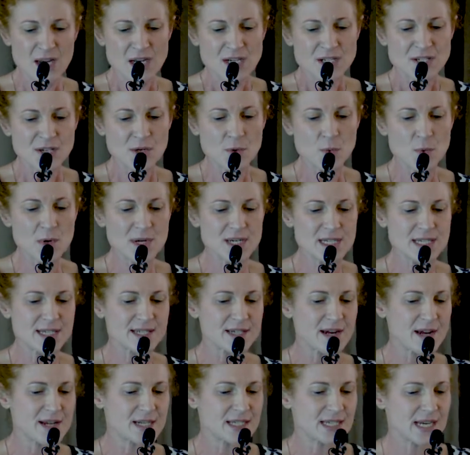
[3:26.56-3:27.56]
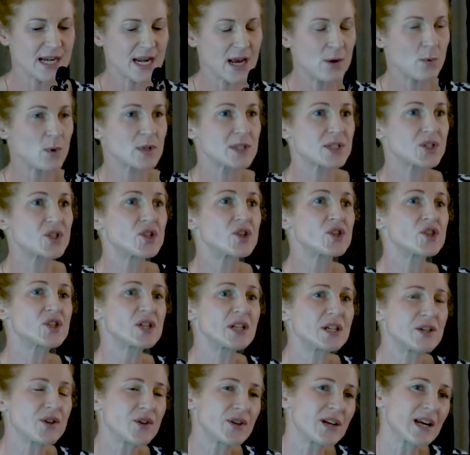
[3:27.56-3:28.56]
So what is sinus headache? Well, it's
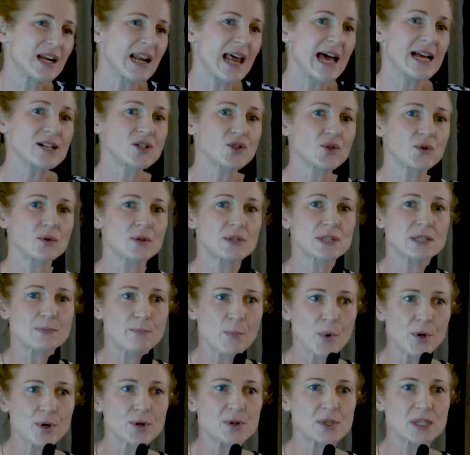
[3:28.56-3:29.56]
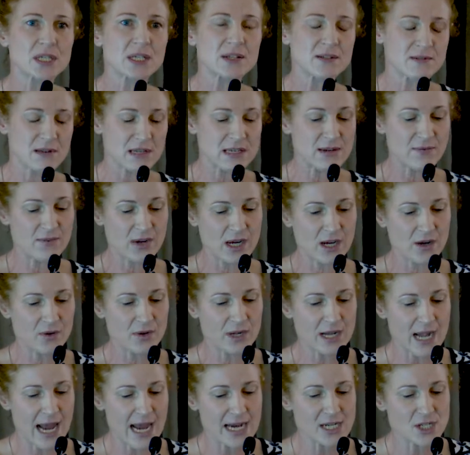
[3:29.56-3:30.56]
usually unilateral. It's moderate to severe
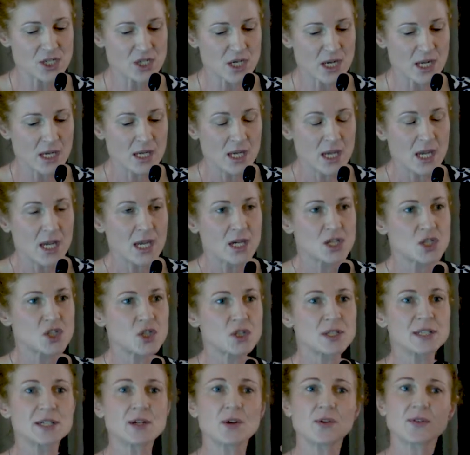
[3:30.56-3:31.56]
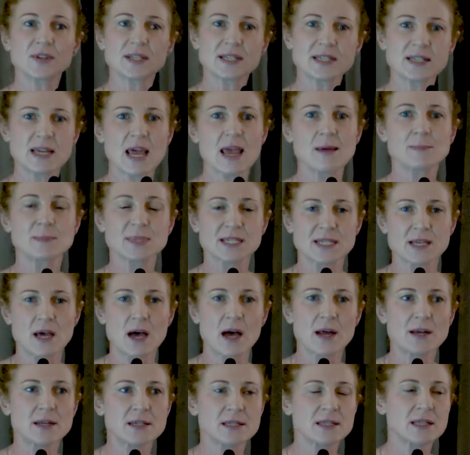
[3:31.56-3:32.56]
in nature. It's usually on the same
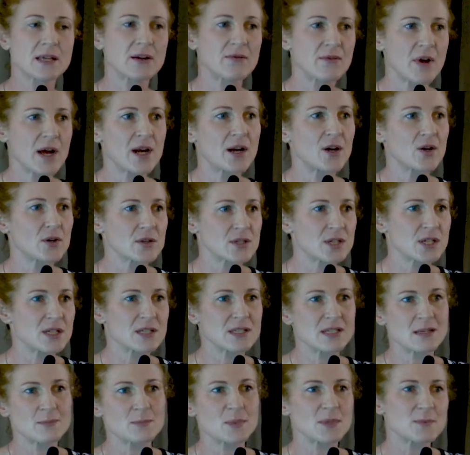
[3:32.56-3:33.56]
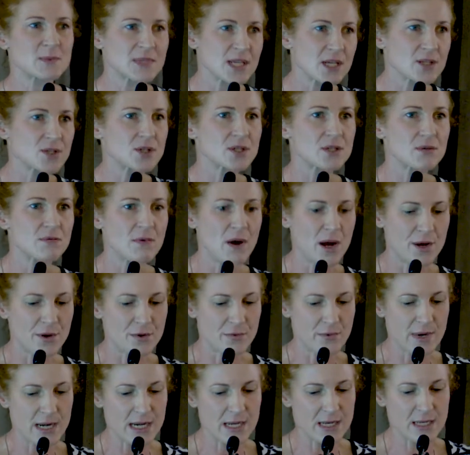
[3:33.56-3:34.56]
side as their rhinologic symptoms, such as
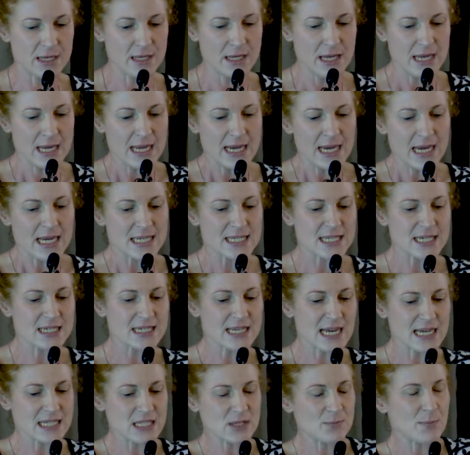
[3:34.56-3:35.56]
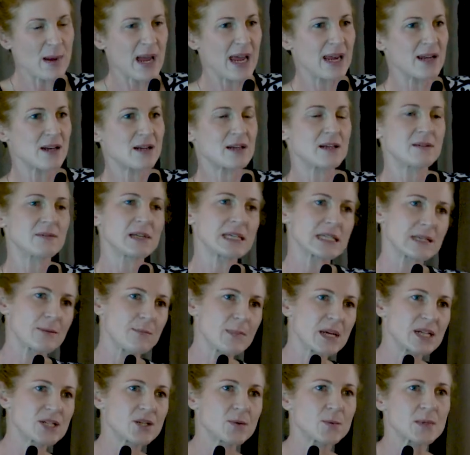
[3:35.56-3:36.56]
rhinorrhea. It's exacerbated, as I
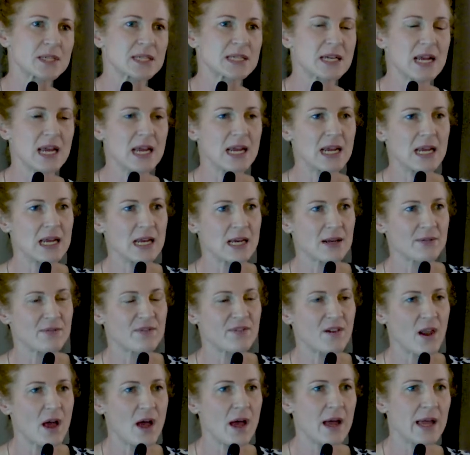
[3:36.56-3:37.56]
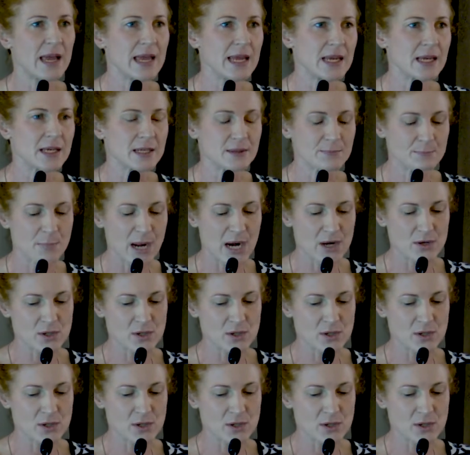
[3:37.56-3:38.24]
mentioned, with skiing and flying and